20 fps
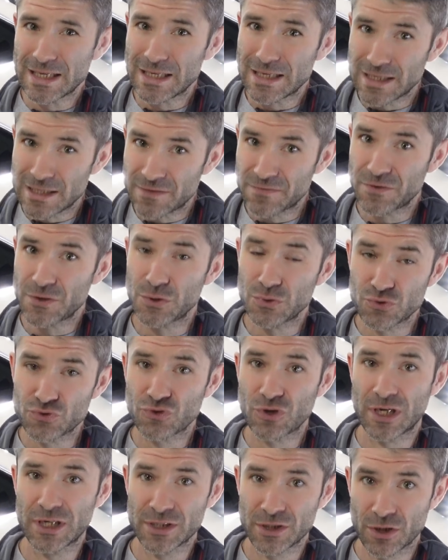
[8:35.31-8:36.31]
If you
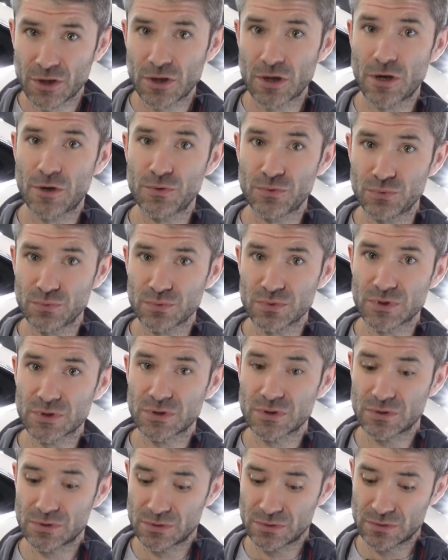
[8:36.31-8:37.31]
try and
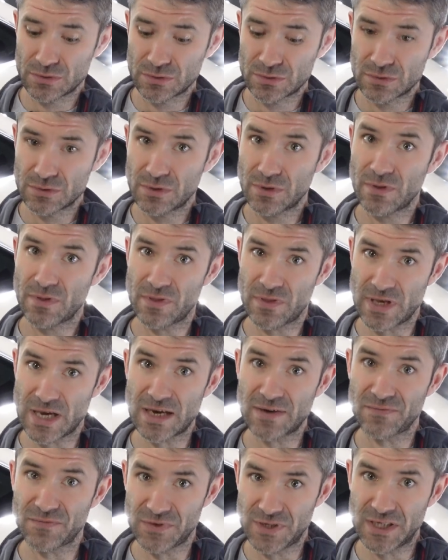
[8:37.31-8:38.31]
coat
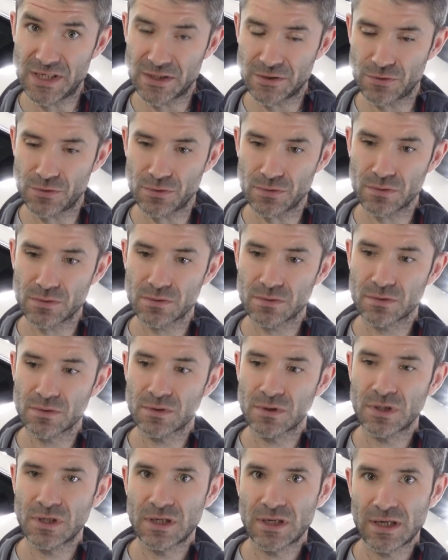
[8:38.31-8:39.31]
that vehicle
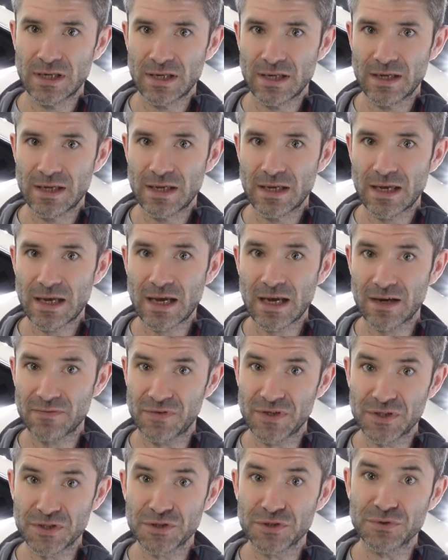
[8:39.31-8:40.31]

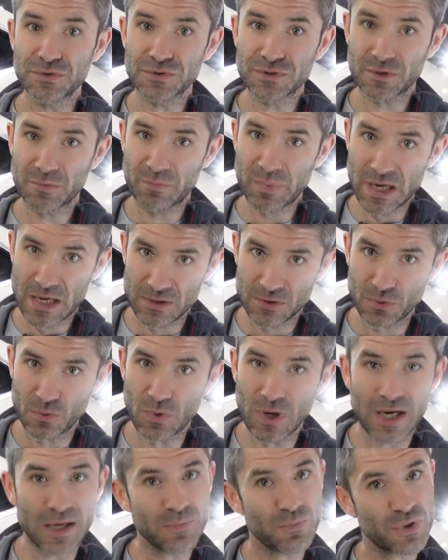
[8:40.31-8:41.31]
having used a panel
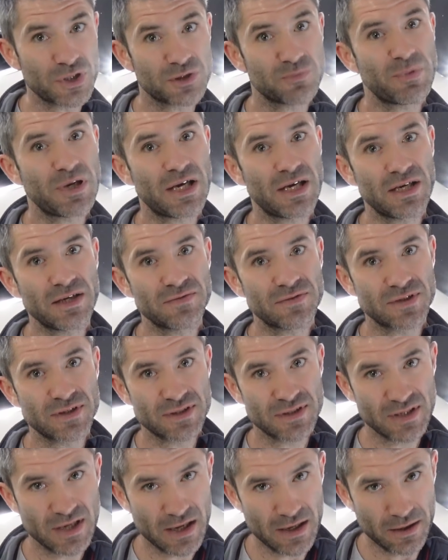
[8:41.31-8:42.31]
wipe which behaves the
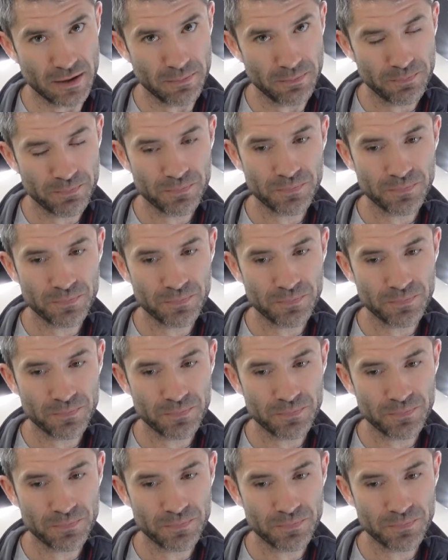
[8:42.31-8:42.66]
same,